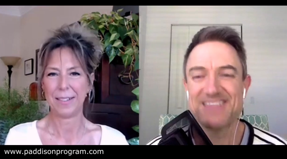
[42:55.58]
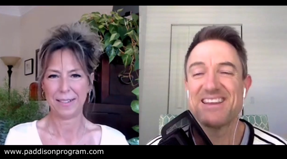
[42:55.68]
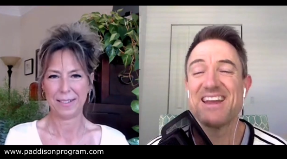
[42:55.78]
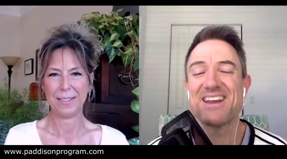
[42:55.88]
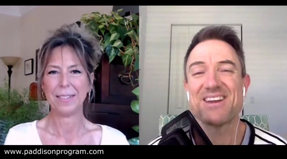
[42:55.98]
Speaker 1: let's
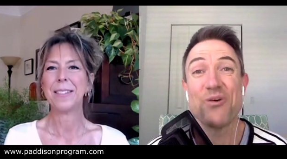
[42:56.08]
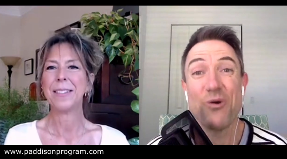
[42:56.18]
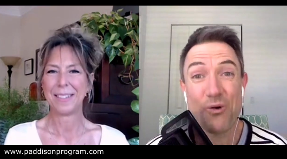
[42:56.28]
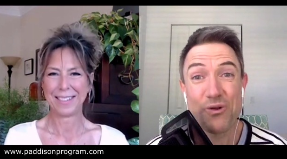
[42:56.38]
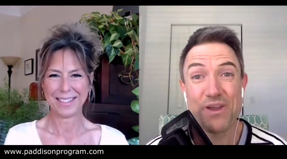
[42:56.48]
get it
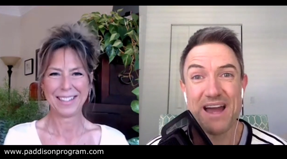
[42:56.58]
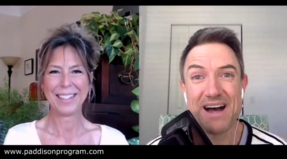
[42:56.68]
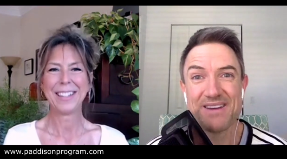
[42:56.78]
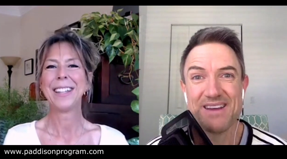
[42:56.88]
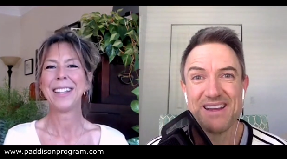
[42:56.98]
all
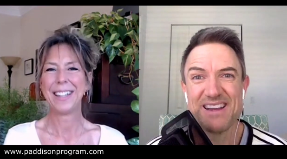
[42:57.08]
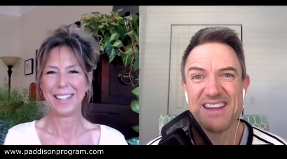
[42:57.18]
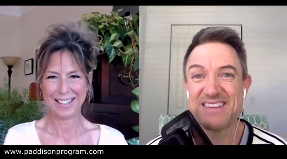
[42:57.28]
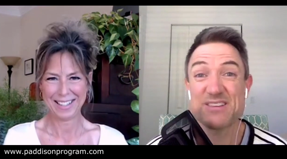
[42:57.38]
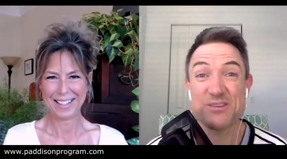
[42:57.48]
out.
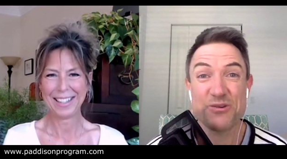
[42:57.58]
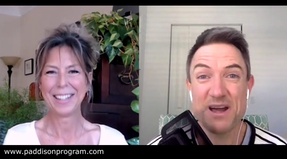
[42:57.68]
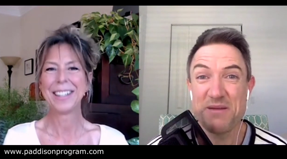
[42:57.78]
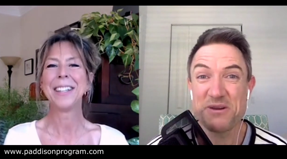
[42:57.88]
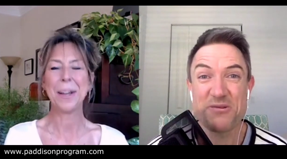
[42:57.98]
Let's
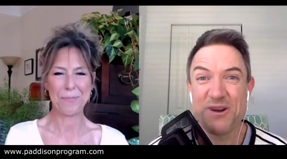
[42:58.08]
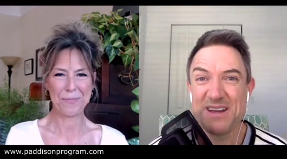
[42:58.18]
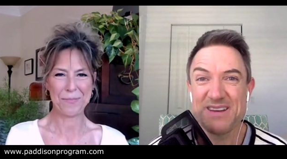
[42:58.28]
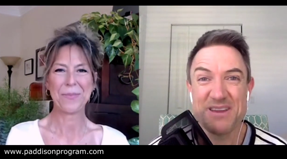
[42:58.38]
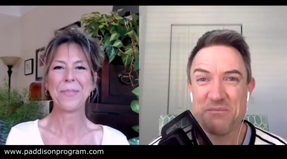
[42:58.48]
scrape it
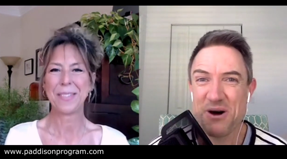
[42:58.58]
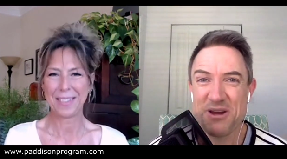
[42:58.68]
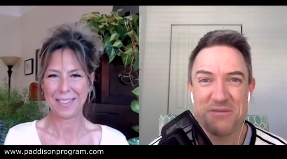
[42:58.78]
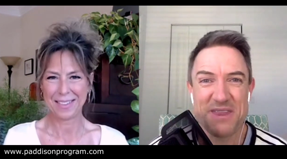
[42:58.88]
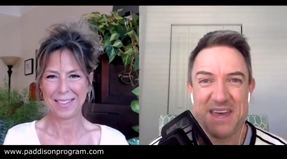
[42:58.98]
right to the
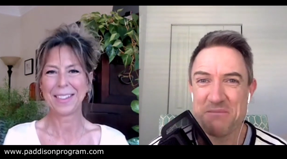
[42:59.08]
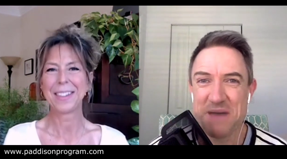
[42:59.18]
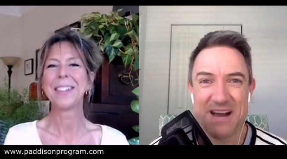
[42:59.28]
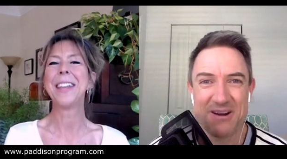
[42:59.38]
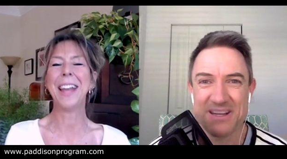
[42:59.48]
bottom of that
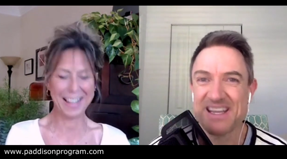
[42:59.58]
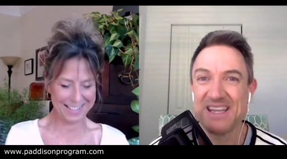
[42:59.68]
barrel and